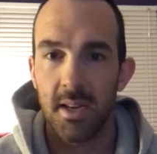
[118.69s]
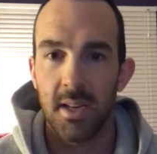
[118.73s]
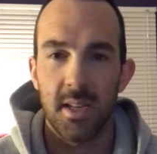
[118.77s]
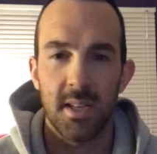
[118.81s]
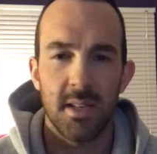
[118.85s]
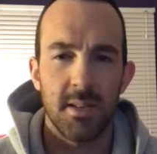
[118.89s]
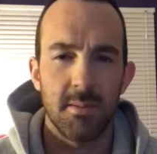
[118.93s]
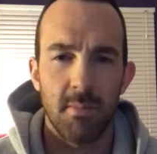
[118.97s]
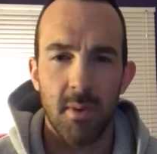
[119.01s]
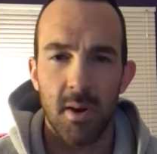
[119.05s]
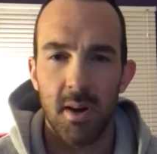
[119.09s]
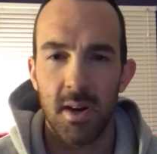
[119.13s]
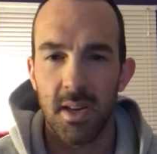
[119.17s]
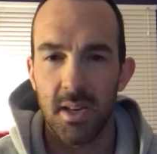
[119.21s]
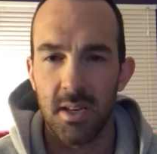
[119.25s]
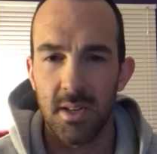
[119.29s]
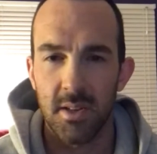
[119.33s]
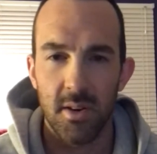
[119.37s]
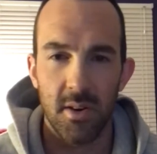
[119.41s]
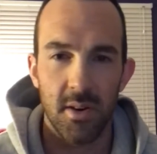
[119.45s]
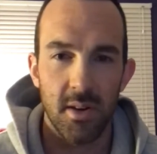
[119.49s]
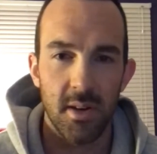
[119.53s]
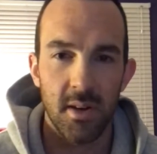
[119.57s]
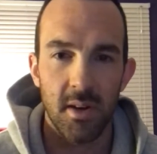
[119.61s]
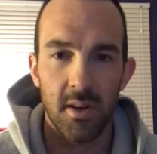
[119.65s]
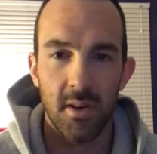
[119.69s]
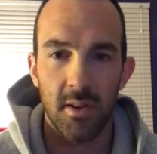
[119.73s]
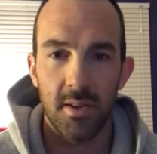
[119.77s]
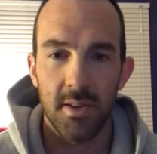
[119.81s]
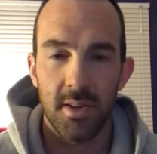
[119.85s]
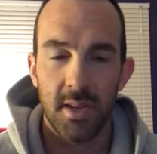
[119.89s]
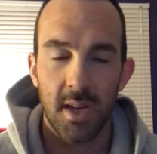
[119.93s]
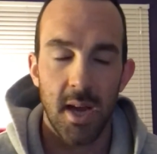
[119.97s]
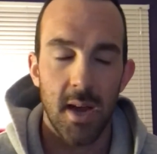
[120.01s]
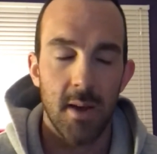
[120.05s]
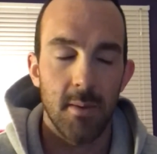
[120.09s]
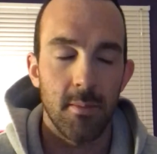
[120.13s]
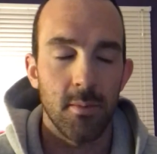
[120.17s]
He gets muddy and dirty all the
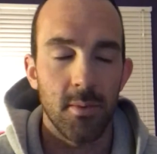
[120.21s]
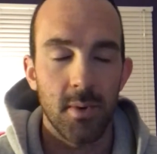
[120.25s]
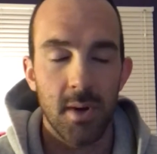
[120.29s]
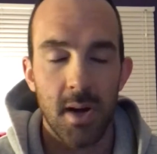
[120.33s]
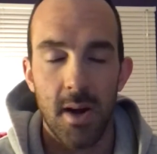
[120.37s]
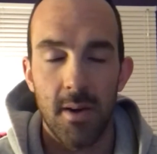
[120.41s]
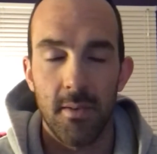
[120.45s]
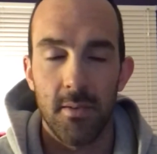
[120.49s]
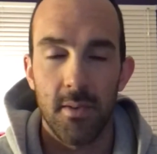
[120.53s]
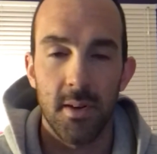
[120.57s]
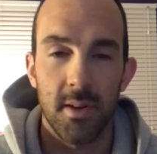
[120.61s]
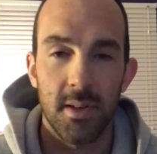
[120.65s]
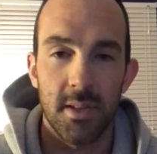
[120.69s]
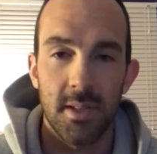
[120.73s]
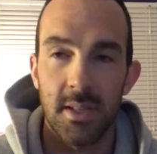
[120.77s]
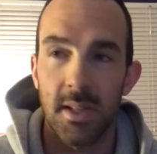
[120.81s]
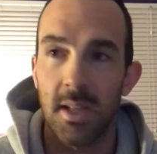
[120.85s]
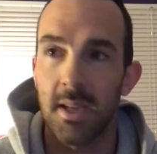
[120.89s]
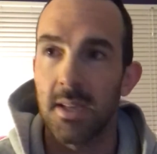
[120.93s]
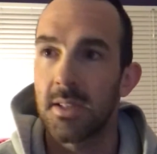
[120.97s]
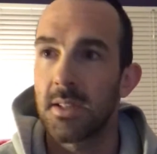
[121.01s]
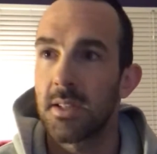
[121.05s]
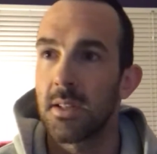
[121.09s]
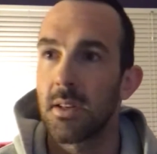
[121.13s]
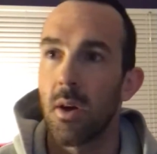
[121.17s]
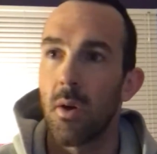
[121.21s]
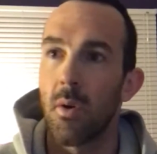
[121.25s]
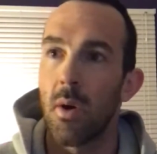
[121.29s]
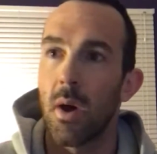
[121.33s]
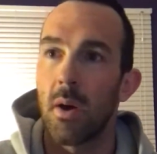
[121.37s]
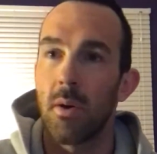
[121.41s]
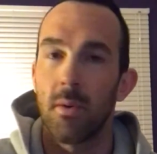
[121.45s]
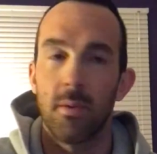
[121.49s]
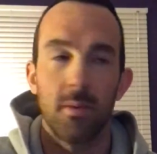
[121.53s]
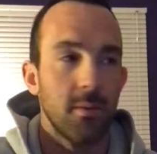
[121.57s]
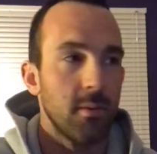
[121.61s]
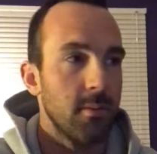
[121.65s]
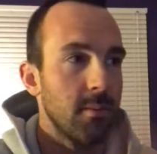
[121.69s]
time or whatever, and he likes to go
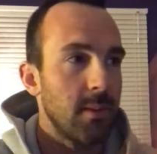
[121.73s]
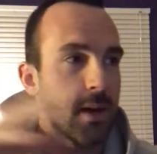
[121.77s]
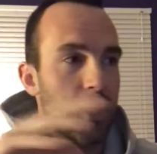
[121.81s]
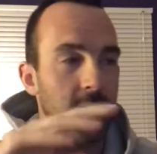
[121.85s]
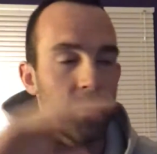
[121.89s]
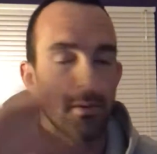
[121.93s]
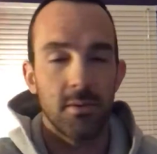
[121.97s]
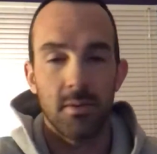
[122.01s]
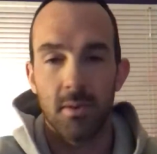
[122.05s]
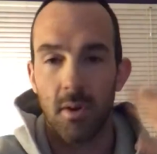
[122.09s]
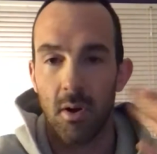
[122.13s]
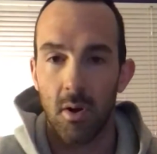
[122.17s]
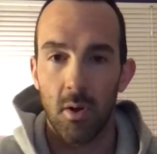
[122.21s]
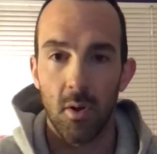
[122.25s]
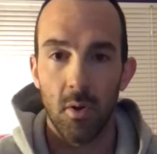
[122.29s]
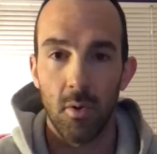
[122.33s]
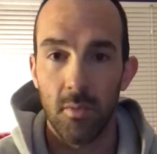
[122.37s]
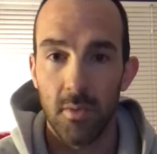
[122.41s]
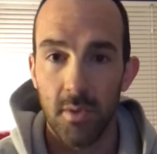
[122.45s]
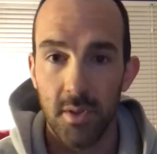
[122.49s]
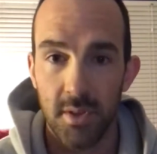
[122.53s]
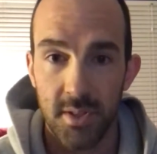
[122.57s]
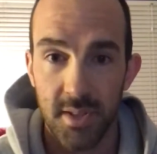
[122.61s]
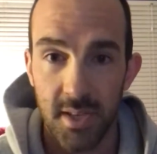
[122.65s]
out and about and all over the